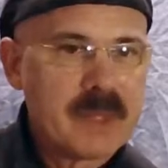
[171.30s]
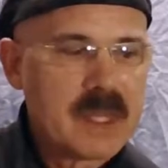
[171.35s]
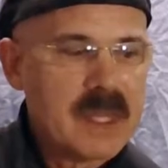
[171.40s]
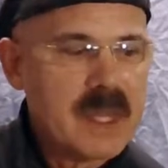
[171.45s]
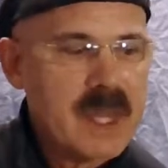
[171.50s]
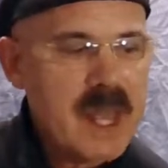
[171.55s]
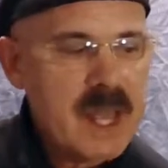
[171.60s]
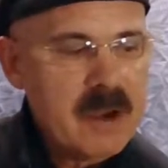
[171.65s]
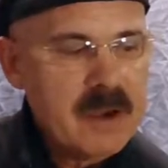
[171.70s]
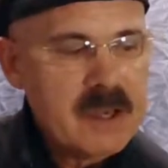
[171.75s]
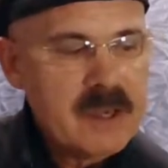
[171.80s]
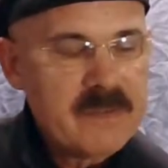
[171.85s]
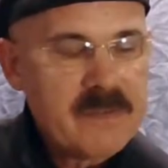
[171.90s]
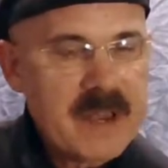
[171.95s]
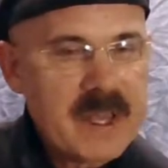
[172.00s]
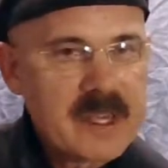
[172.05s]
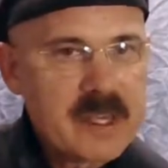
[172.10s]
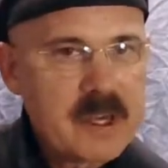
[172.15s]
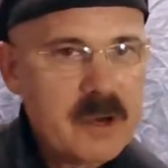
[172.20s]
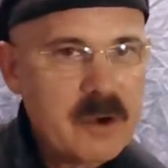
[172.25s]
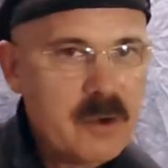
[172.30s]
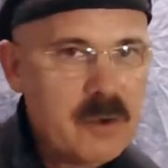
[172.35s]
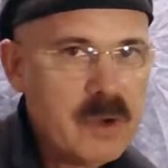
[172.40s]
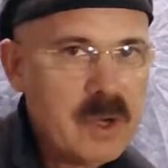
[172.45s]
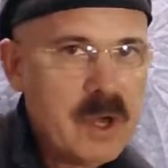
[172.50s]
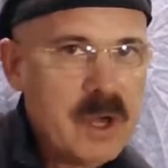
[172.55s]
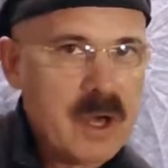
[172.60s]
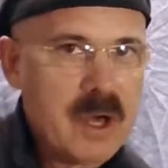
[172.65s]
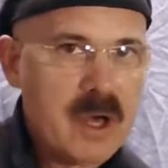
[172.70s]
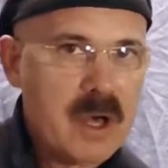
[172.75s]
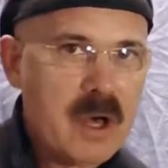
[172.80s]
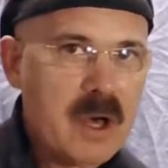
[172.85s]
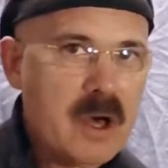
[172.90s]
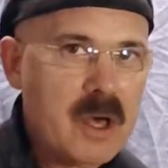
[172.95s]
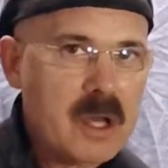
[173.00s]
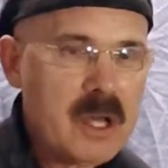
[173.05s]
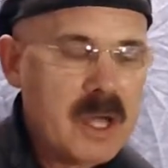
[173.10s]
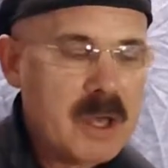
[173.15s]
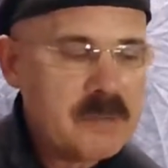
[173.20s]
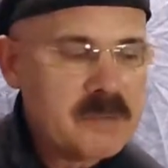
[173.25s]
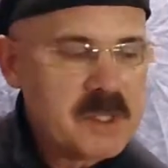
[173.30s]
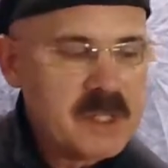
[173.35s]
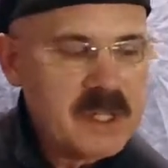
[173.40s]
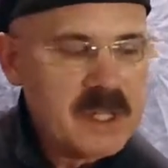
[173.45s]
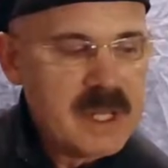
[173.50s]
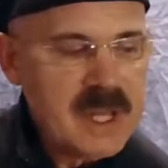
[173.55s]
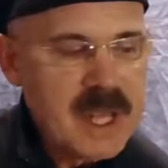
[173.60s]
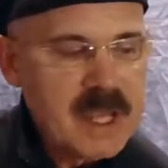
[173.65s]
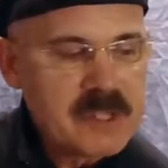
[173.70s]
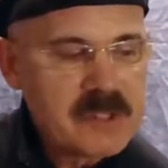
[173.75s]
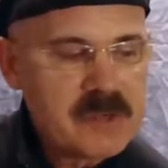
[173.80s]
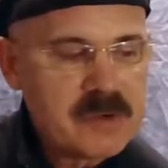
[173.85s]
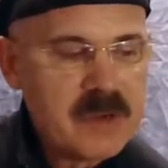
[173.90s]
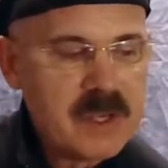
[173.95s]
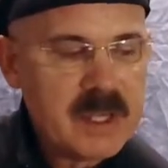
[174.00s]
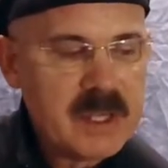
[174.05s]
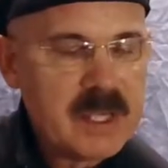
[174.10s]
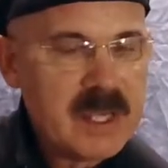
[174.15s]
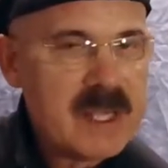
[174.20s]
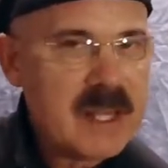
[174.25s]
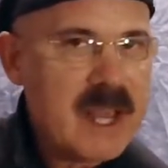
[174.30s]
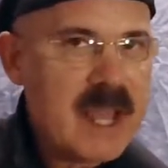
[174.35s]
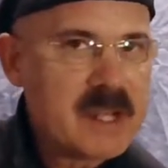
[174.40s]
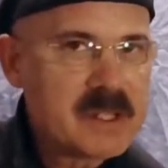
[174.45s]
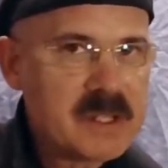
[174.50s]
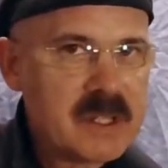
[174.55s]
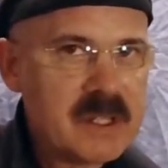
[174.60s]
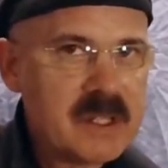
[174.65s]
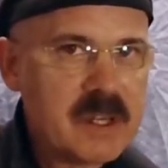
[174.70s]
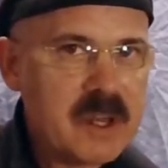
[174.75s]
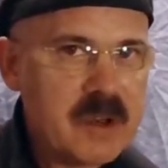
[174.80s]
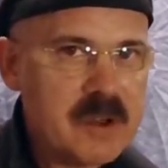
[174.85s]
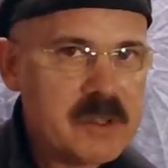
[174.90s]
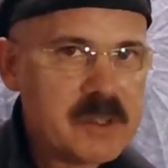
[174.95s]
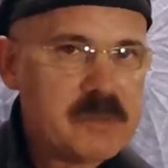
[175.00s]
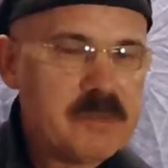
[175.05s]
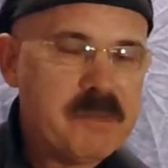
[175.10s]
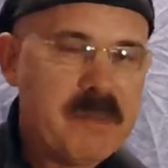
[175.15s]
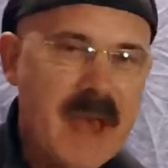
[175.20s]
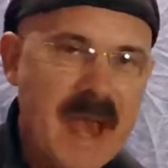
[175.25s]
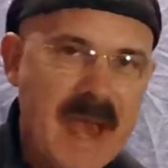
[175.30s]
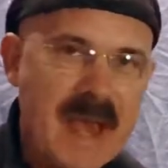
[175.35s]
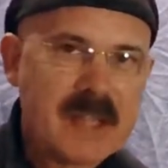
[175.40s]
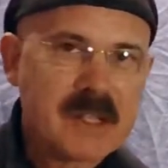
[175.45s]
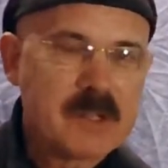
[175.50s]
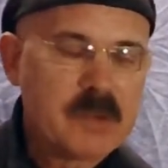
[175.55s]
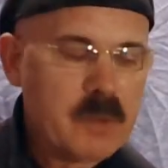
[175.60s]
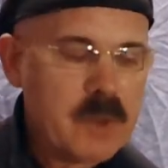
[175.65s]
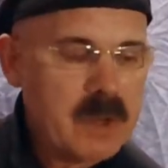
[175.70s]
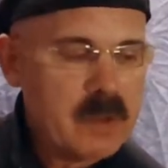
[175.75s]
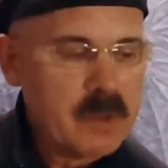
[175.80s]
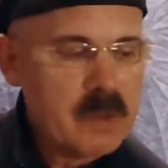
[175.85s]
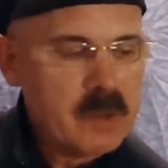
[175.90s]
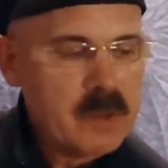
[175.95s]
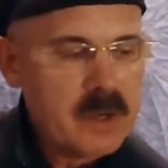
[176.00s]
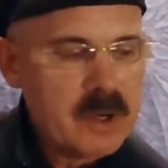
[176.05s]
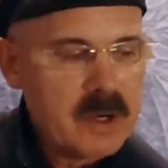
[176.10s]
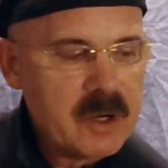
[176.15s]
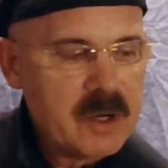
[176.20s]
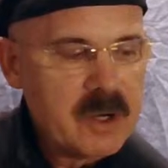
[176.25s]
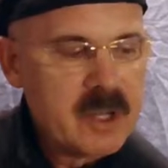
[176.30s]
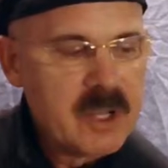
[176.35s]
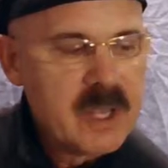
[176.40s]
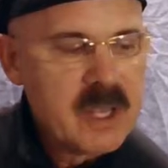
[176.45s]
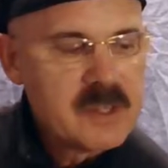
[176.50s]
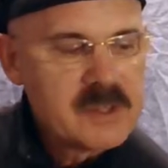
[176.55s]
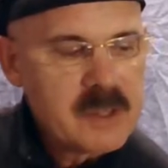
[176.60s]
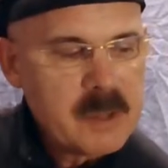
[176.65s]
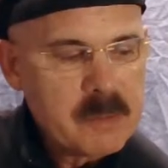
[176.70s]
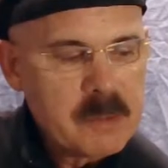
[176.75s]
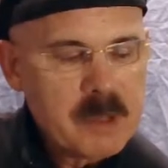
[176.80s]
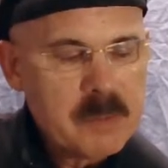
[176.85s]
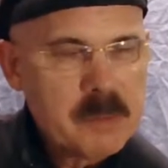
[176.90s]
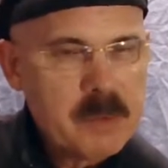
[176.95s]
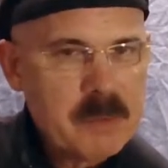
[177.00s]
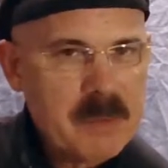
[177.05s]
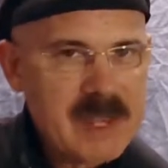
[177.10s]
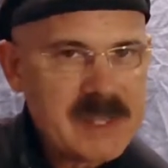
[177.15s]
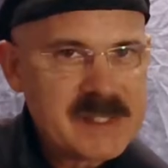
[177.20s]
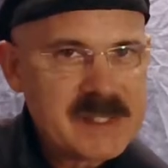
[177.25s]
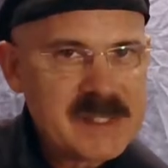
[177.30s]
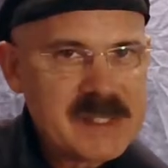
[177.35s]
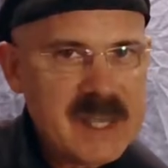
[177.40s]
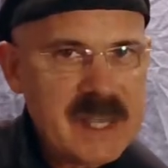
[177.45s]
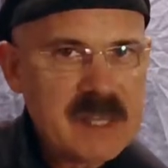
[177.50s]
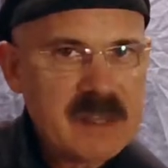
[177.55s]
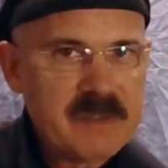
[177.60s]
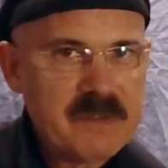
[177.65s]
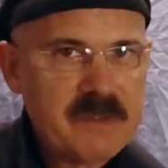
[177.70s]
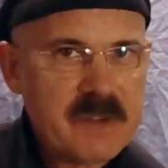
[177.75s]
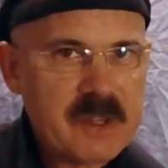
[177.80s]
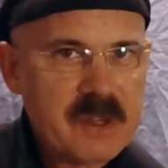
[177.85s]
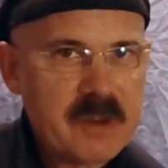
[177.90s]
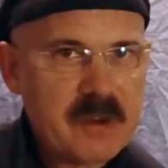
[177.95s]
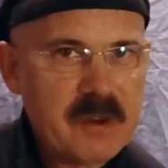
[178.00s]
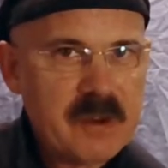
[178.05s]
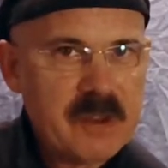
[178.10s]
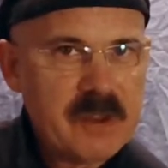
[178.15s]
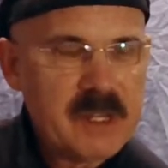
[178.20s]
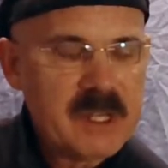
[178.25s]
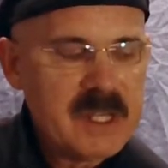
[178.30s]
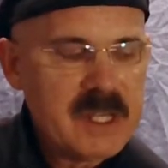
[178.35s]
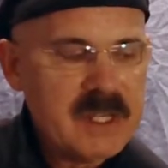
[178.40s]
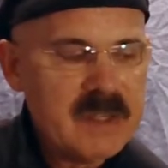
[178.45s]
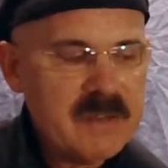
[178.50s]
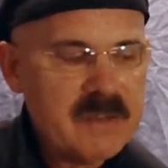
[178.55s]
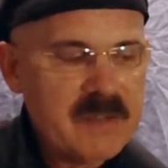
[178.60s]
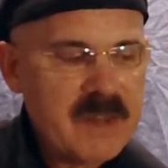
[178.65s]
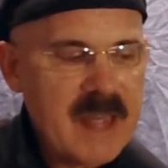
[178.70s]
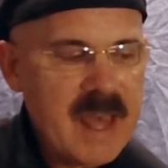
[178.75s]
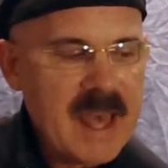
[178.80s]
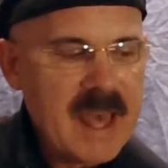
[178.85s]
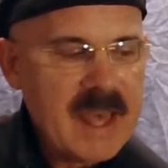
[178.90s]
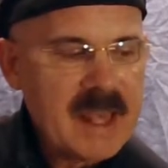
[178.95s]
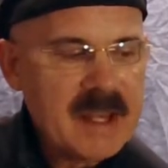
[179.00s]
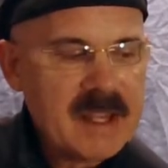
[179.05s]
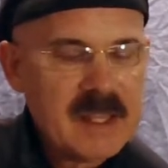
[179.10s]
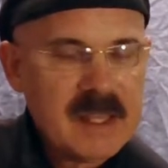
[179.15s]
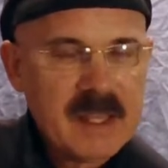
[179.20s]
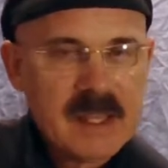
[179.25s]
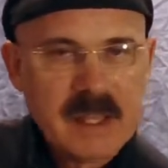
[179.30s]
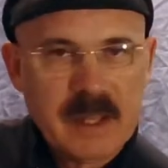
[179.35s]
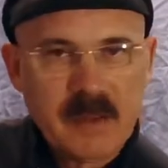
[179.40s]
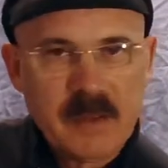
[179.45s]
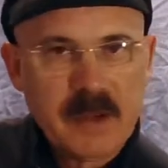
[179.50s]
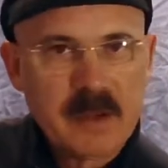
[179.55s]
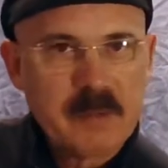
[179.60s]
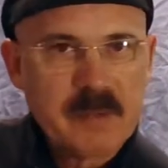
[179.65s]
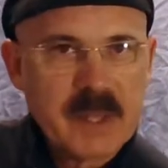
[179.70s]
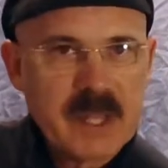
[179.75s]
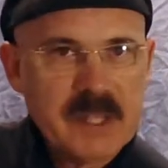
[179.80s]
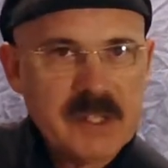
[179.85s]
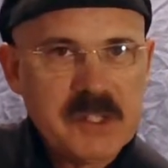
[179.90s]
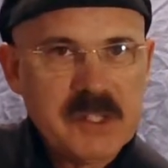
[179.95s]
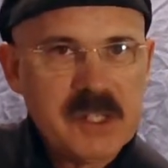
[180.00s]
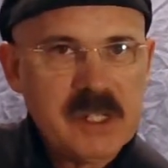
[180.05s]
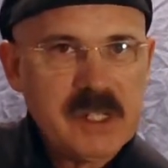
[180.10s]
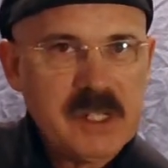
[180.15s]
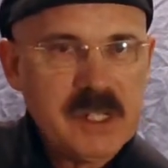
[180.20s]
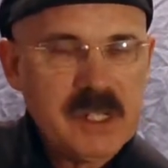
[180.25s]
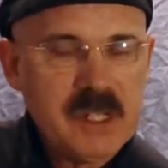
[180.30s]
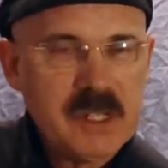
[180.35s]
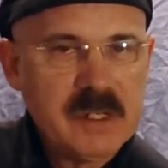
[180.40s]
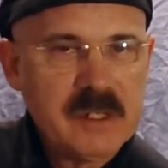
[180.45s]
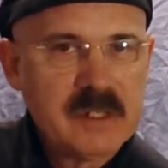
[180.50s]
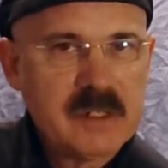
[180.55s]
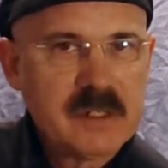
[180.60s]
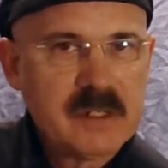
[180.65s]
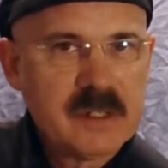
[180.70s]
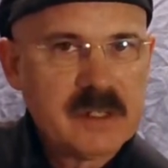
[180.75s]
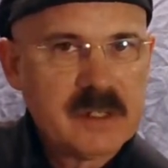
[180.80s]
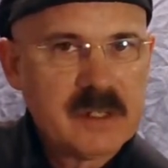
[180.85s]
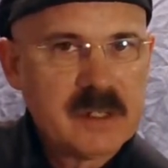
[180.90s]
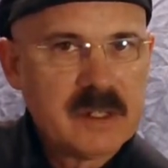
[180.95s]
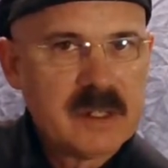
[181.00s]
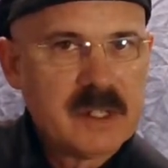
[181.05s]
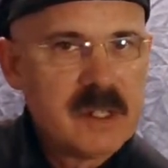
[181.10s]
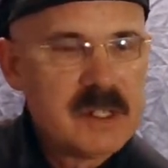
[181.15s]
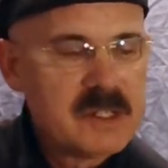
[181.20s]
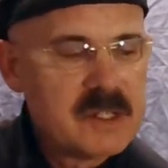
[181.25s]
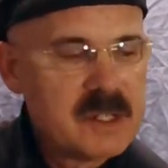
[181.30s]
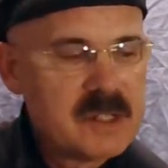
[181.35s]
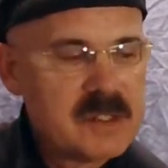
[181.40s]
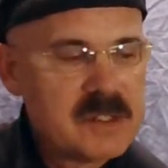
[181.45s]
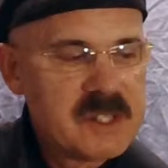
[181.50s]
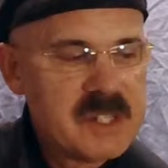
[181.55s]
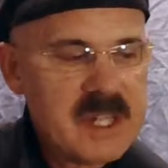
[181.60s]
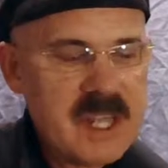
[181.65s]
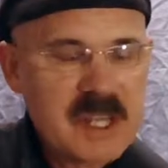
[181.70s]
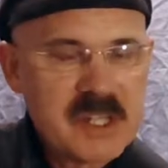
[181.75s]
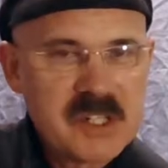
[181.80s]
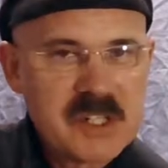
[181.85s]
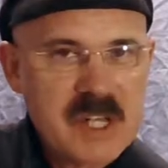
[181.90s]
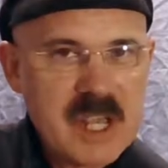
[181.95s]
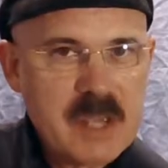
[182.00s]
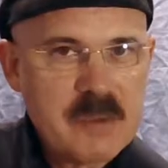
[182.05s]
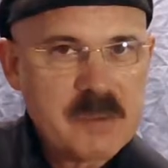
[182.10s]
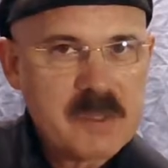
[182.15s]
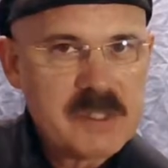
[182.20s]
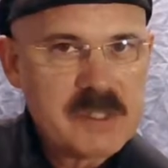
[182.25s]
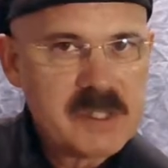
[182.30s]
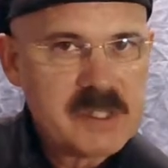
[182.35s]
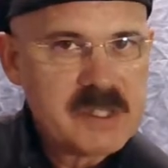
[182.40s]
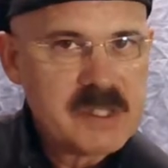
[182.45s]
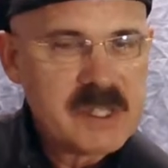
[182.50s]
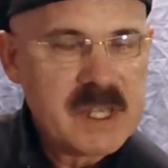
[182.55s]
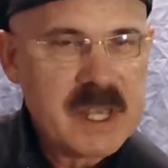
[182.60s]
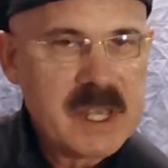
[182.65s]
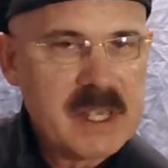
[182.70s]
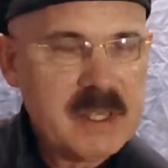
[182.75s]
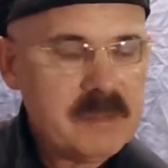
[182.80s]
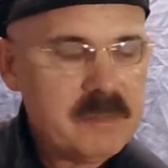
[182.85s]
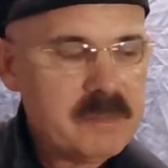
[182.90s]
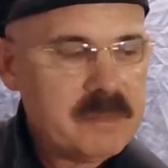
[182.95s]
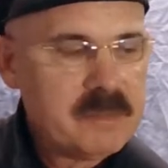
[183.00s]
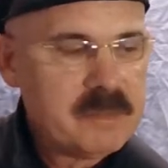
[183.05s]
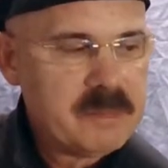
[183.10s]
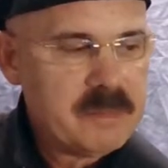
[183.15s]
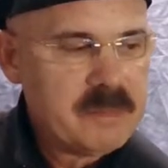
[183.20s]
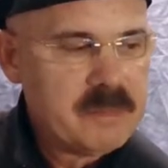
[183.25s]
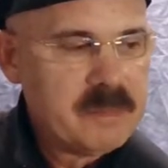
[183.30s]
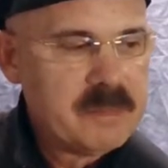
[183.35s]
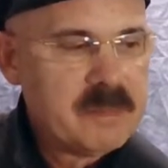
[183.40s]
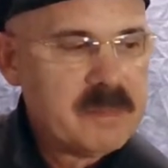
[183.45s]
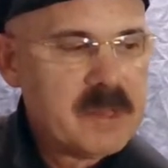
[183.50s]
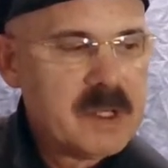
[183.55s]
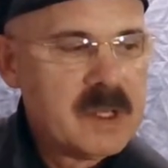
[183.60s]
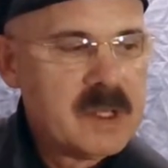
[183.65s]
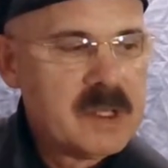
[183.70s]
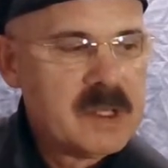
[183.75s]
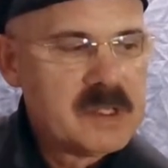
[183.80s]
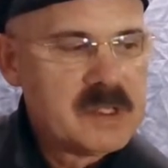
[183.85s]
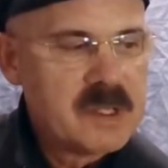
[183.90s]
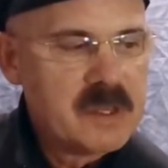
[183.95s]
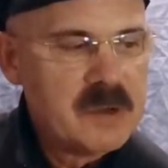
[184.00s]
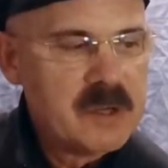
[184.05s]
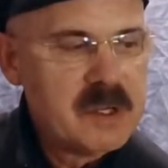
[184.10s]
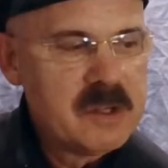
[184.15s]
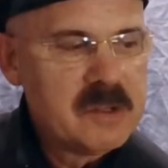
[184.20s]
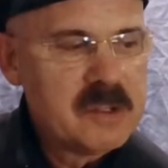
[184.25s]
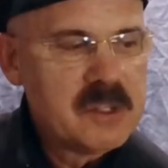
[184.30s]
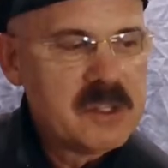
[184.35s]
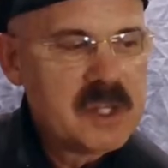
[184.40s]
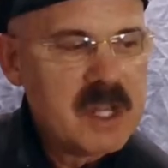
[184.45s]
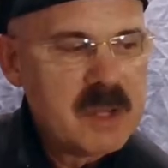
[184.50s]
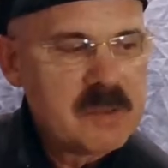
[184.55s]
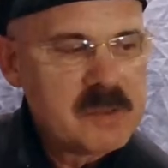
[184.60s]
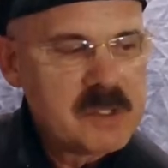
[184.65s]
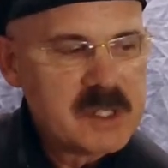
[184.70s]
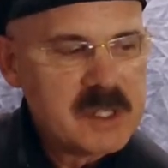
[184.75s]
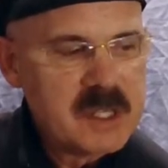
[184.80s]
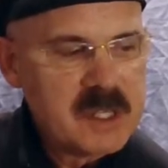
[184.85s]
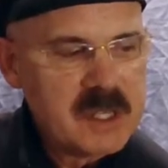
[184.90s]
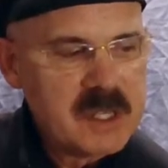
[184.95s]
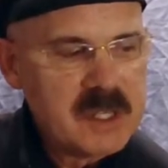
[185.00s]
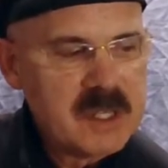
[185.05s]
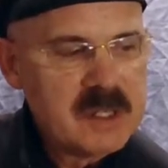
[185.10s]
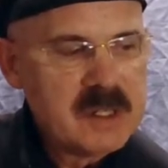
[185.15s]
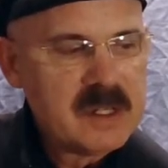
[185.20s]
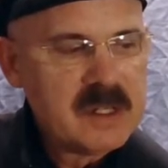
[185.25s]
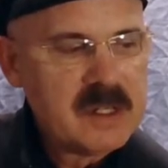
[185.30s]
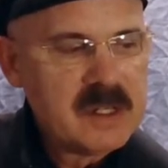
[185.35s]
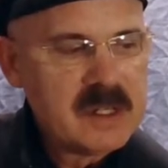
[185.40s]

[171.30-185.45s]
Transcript: Now if I go on up to the next string, it actually goes back to where we were. So I'm going to put my second finger on the E flat and I'm going to play G here. So you can that shape is the same. So here are the shapes again,